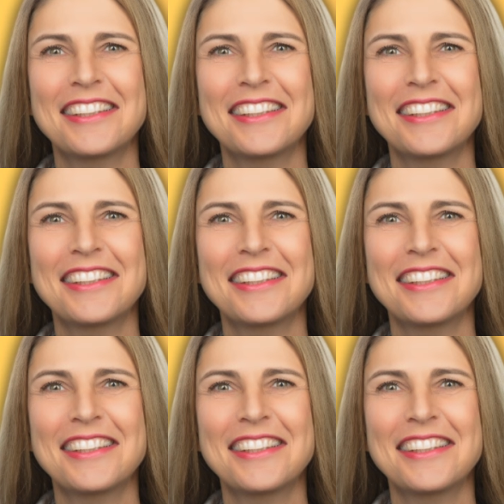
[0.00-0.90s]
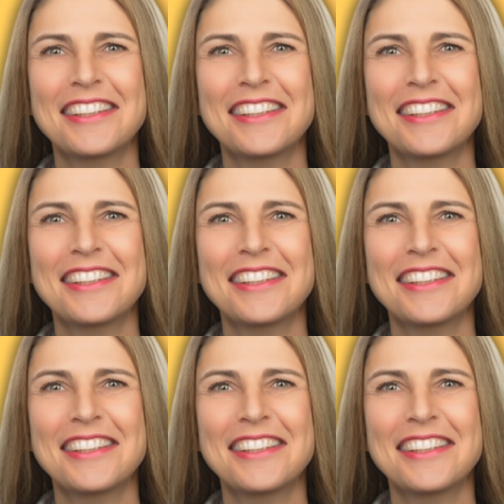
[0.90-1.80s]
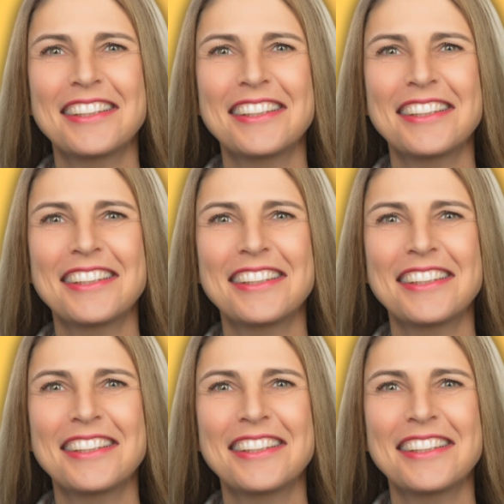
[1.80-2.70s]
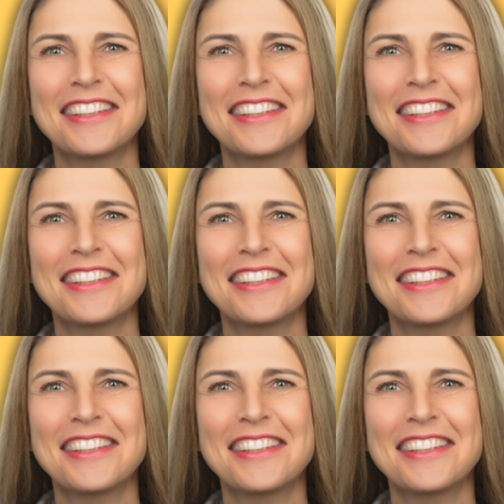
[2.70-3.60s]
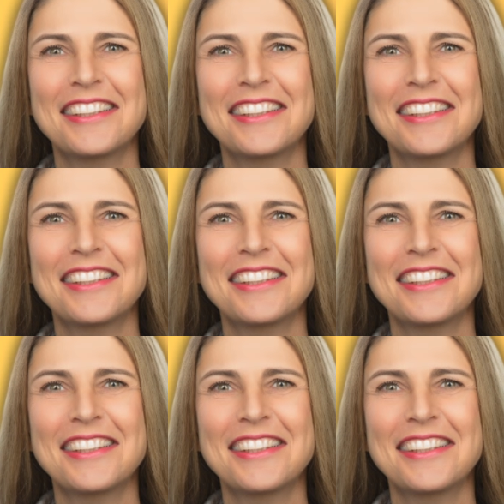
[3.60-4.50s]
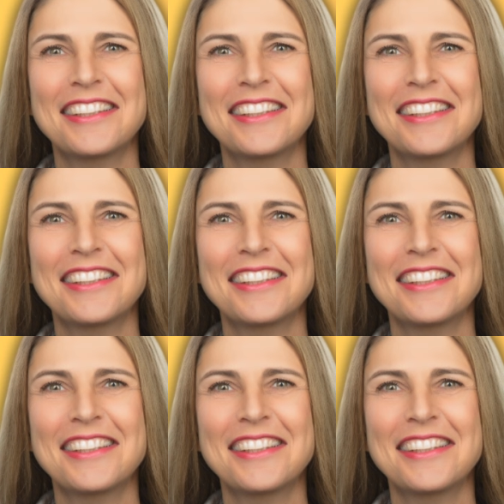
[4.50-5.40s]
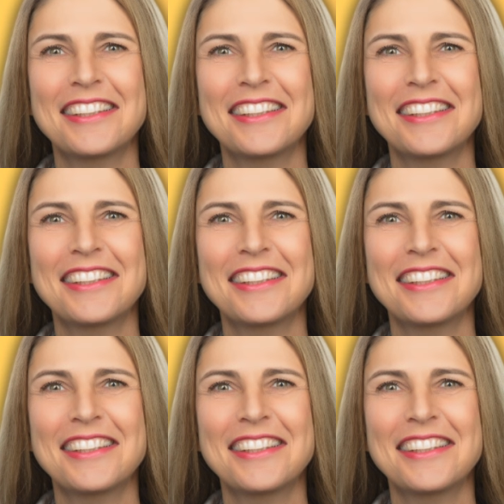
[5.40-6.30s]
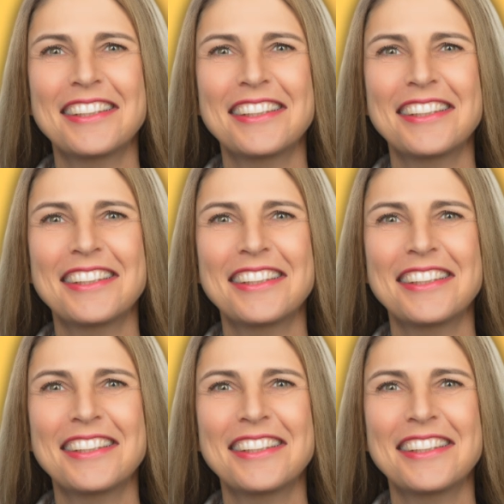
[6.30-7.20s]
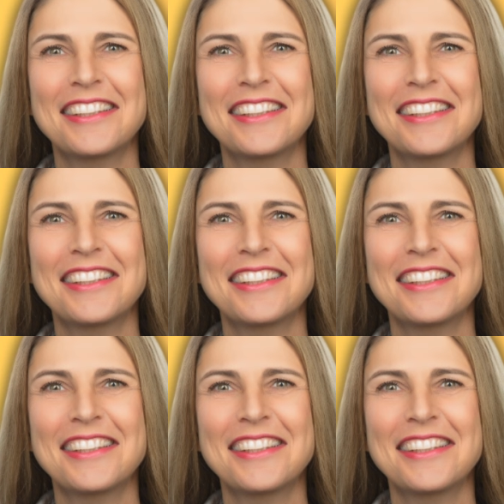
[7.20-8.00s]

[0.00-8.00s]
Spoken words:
[no speech]